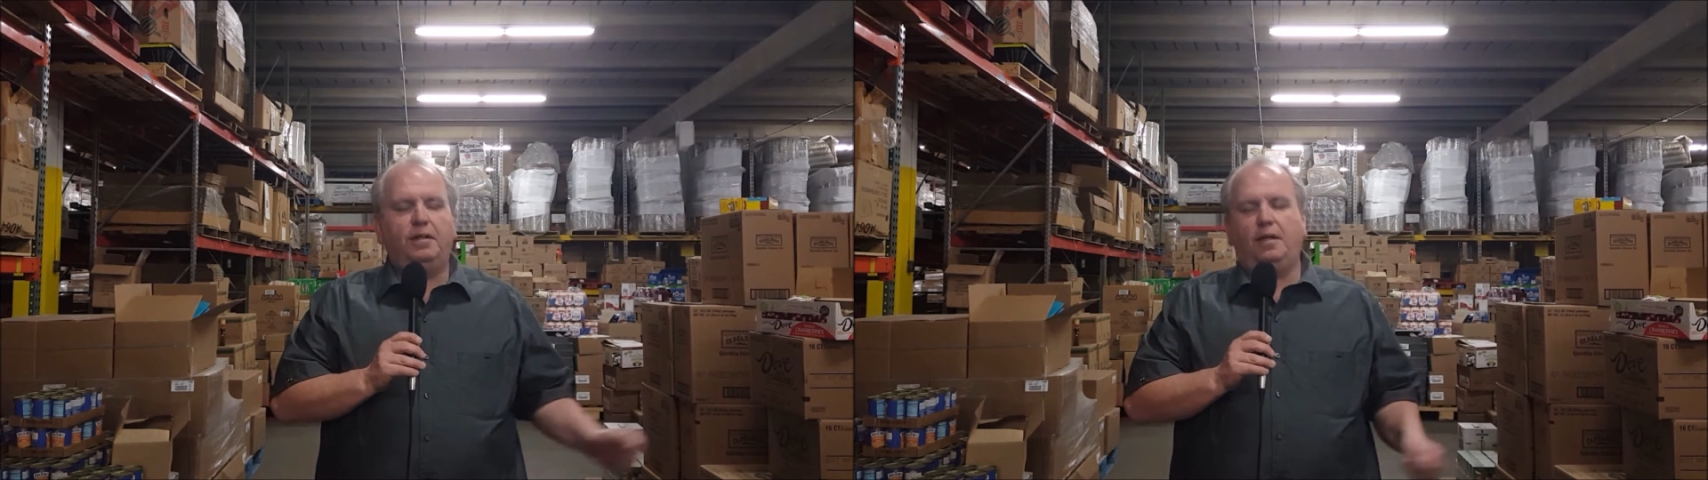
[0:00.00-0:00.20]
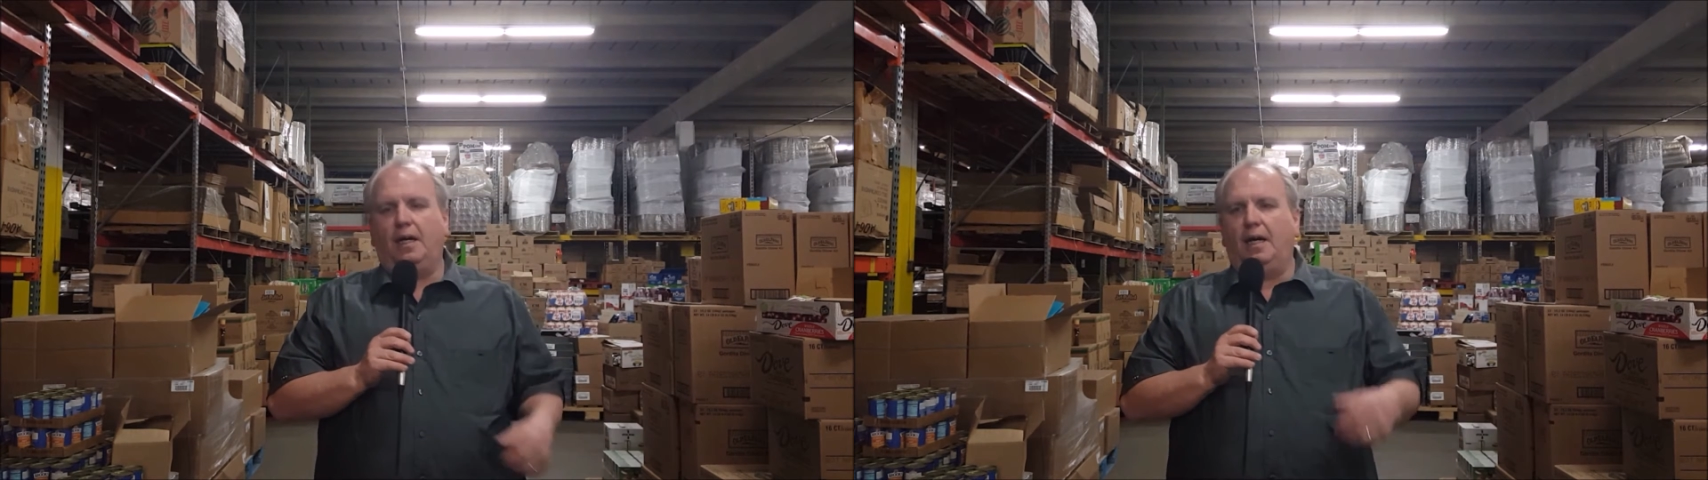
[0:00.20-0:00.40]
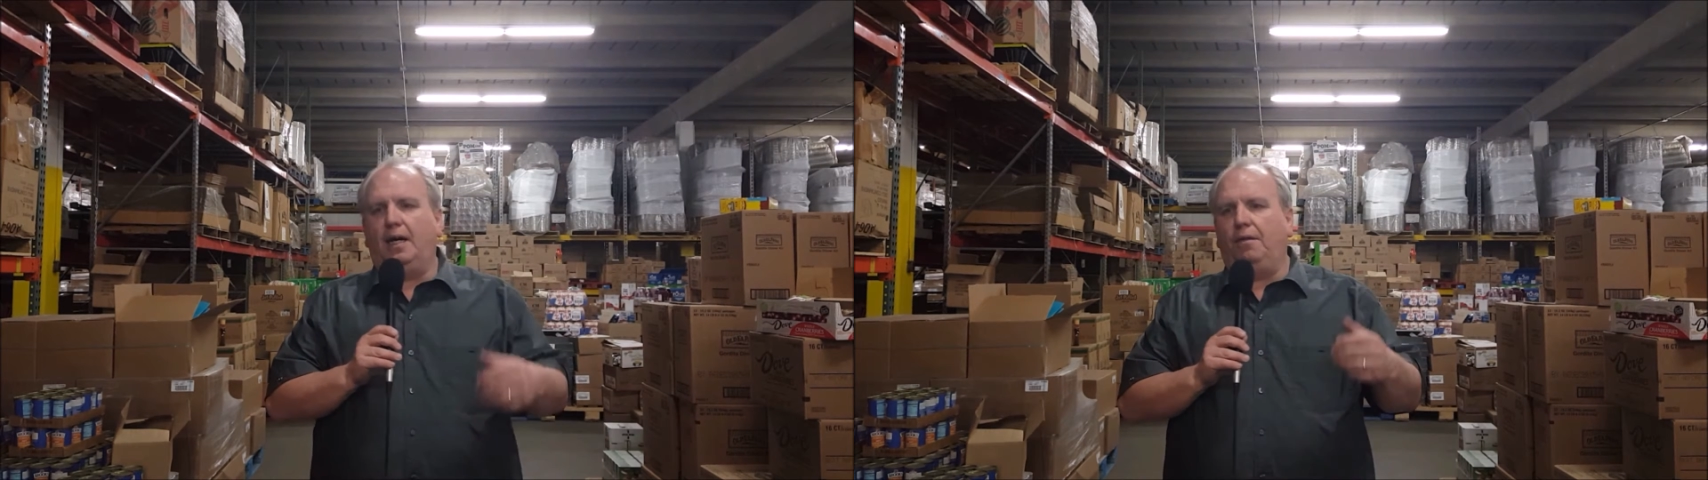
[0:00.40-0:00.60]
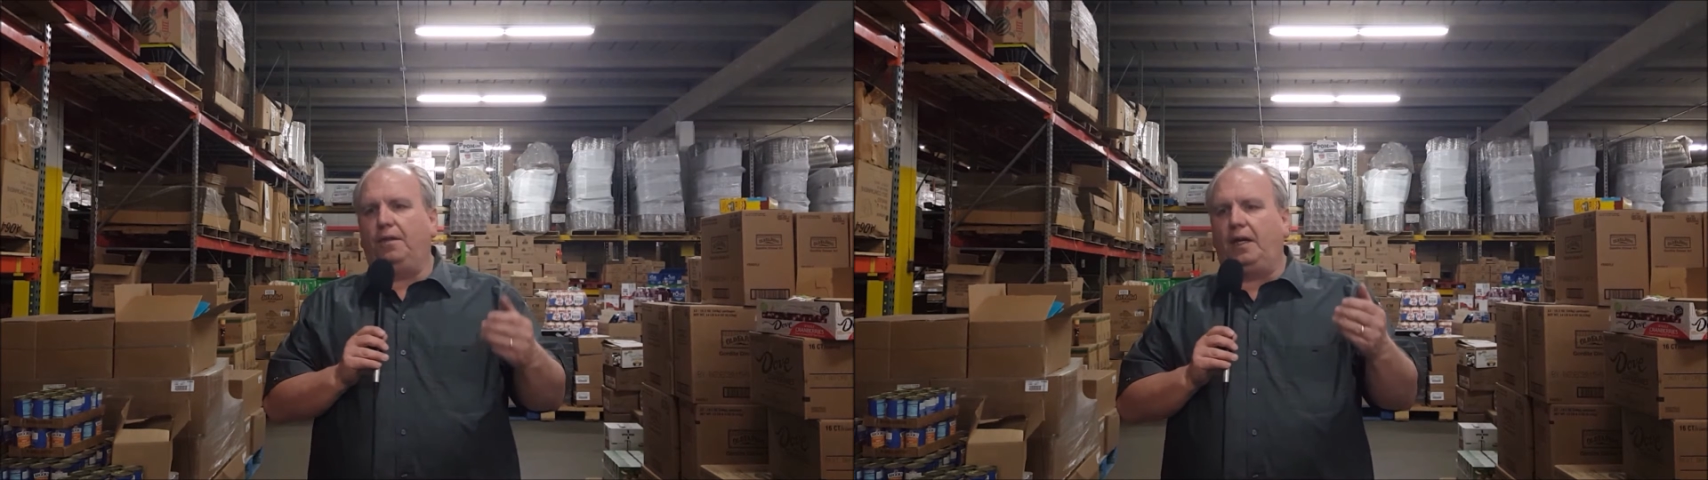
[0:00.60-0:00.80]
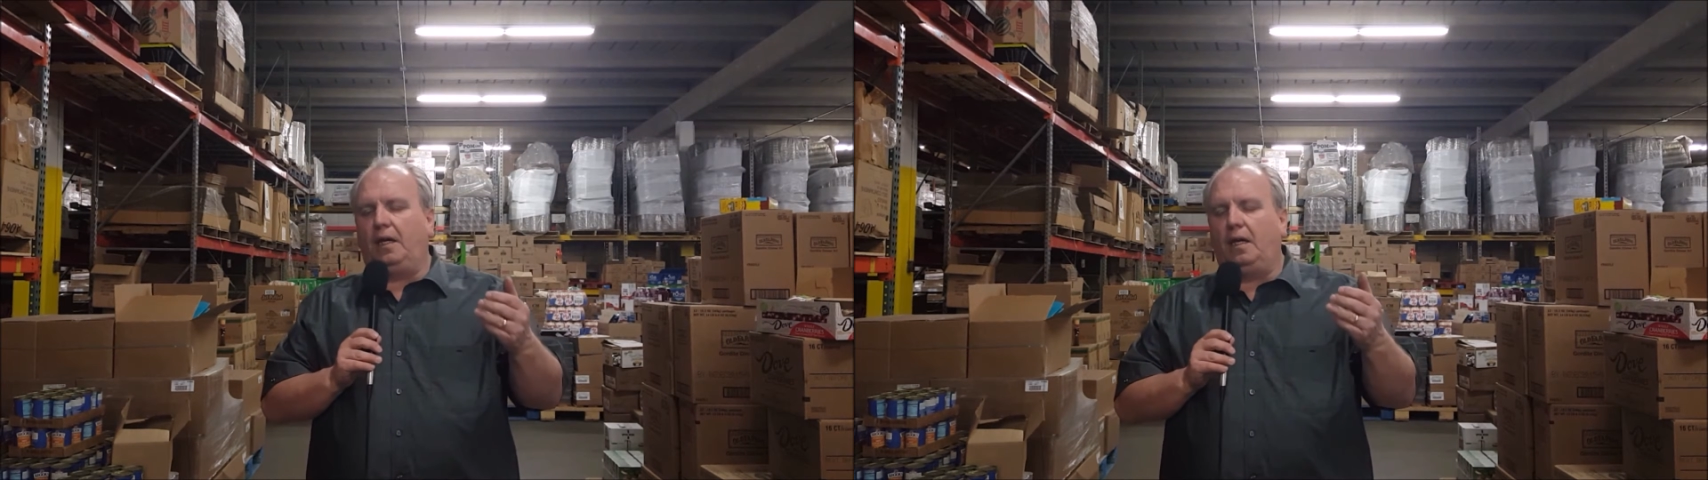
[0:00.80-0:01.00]

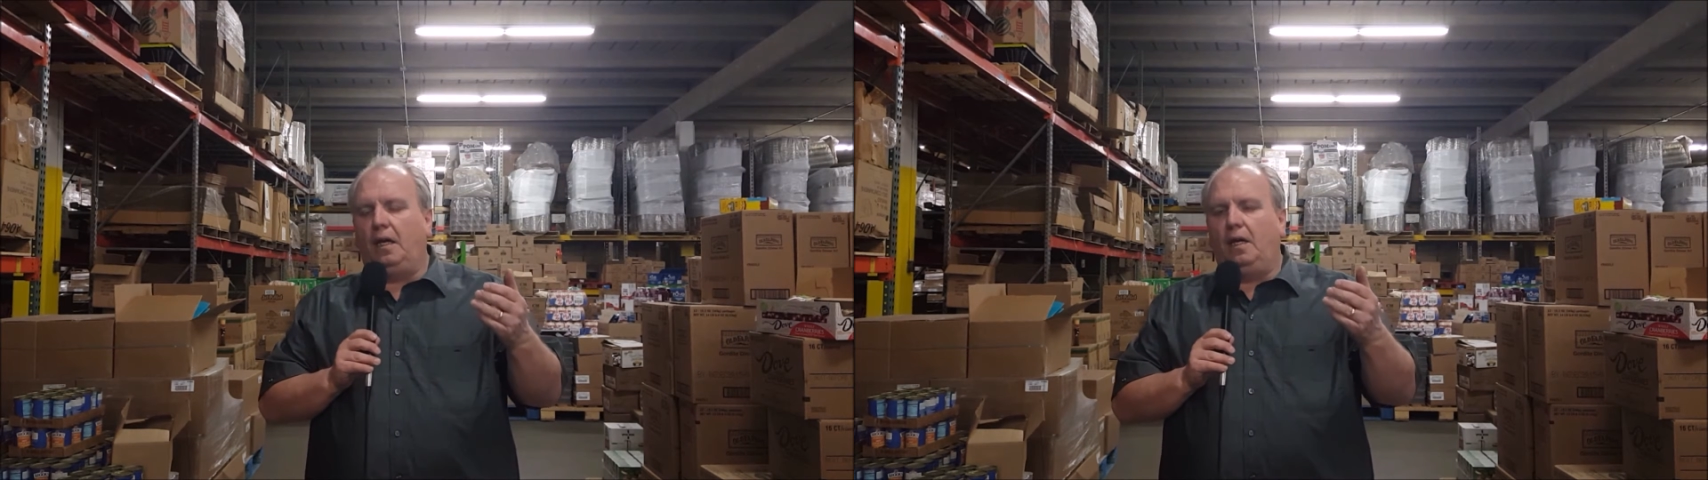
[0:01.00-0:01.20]
The